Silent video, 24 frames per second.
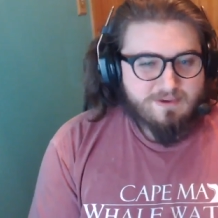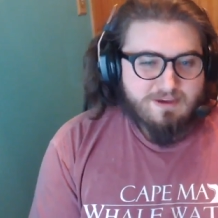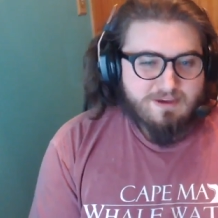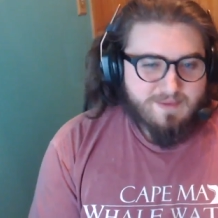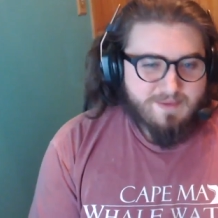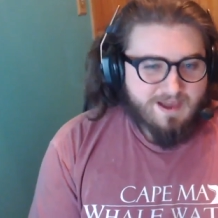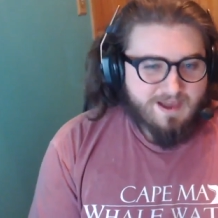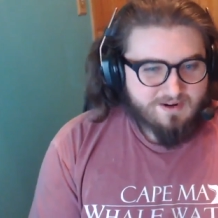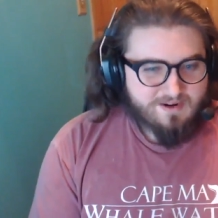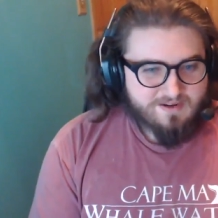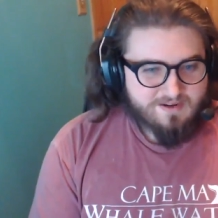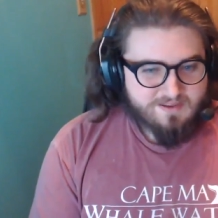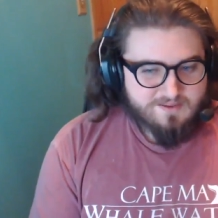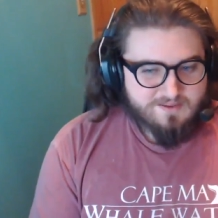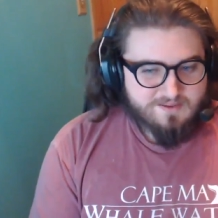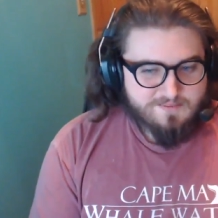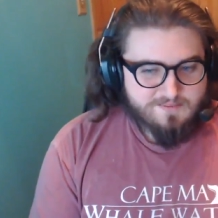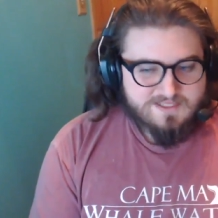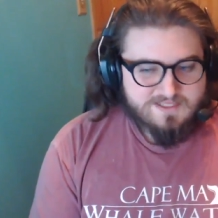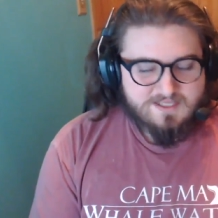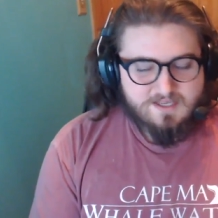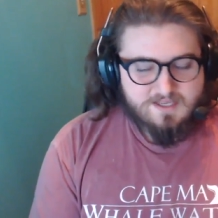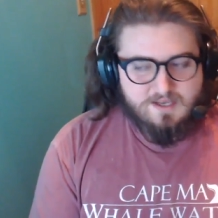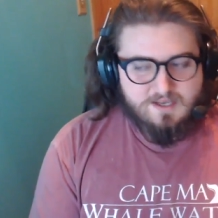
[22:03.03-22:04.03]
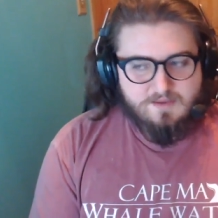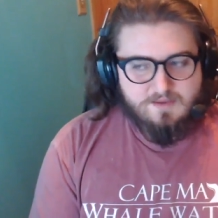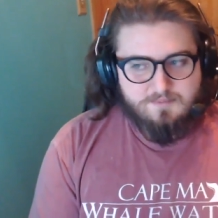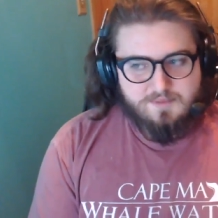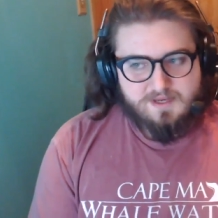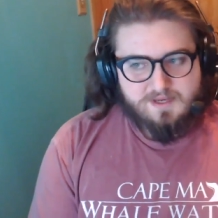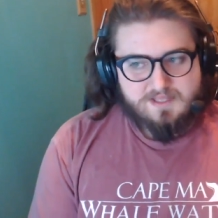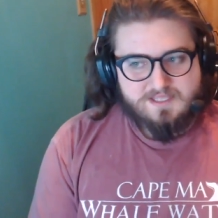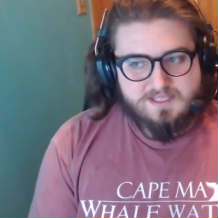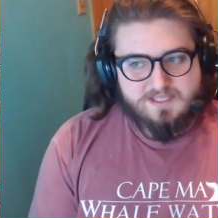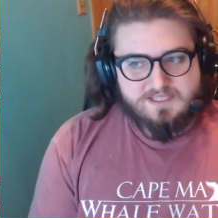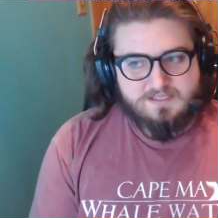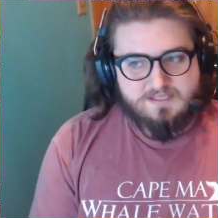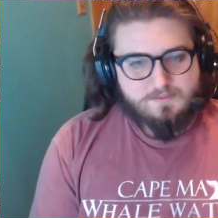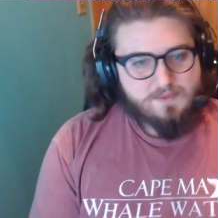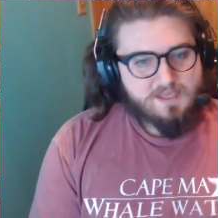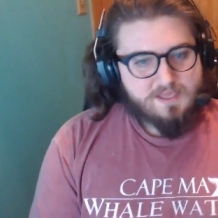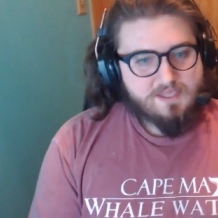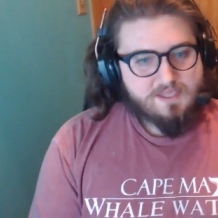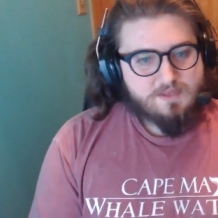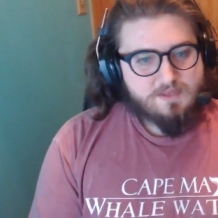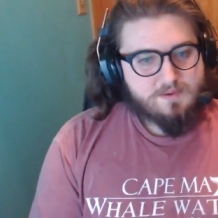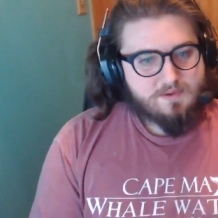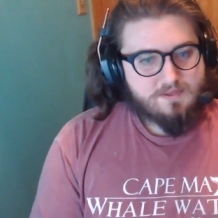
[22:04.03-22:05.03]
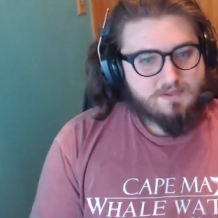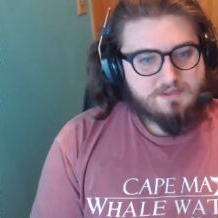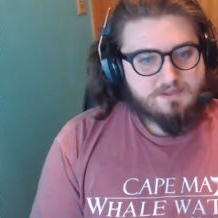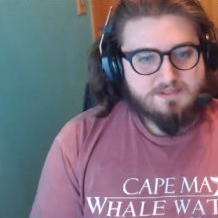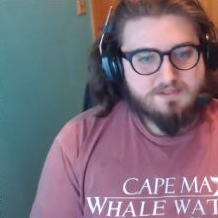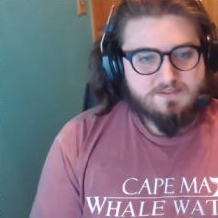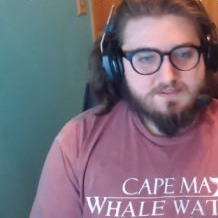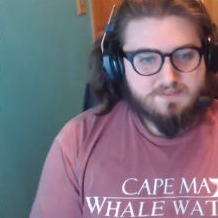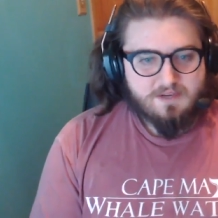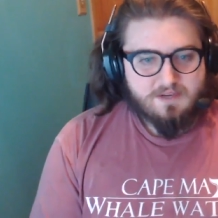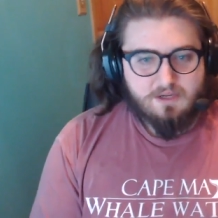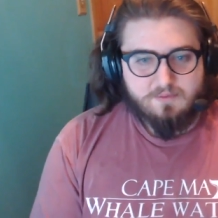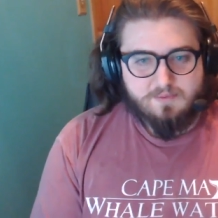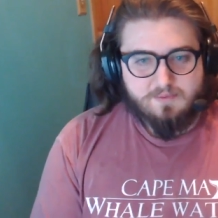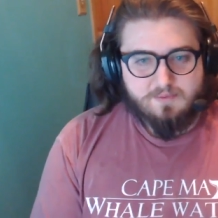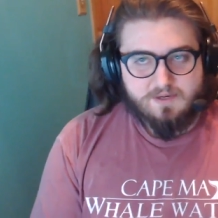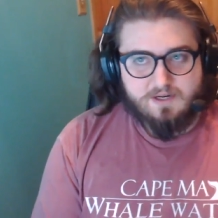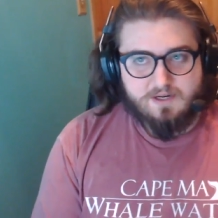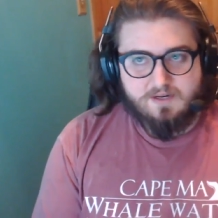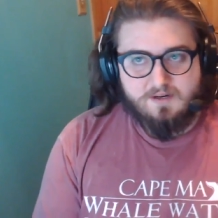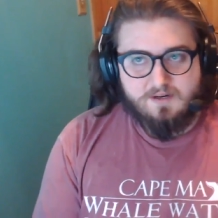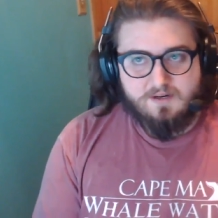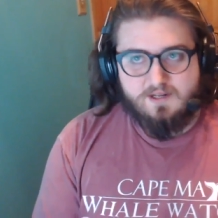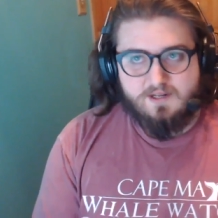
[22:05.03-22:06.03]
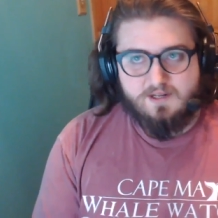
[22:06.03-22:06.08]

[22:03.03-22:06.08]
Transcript: up algorithms, but it doesn't make you a good developer.